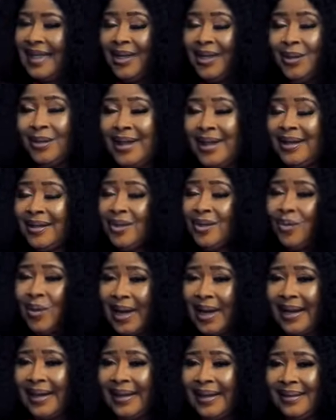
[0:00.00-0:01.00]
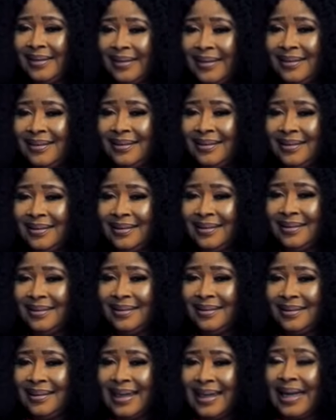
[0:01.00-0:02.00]
You know, that is why
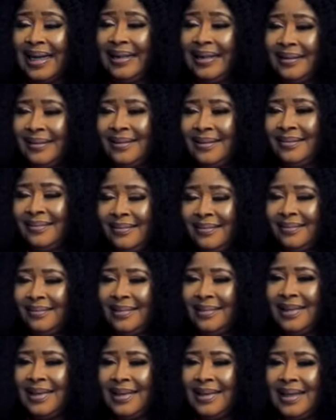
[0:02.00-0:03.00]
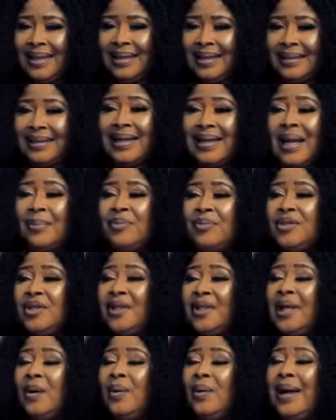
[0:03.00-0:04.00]
I still
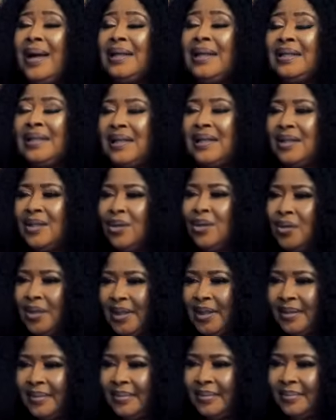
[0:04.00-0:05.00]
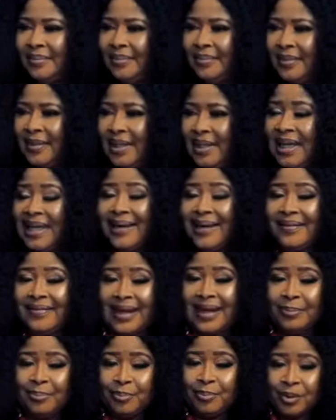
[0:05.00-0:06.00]
appreciate our ancestors
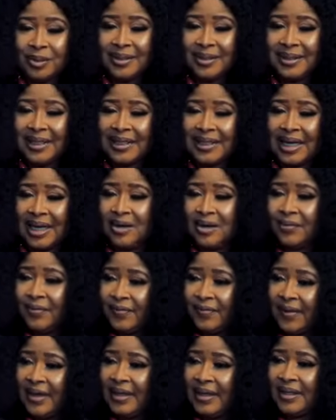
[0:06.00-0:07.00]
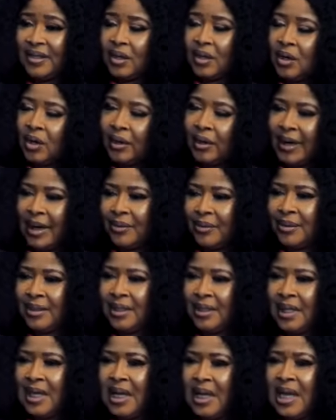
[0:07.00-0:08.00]
that put this kind of things on ground.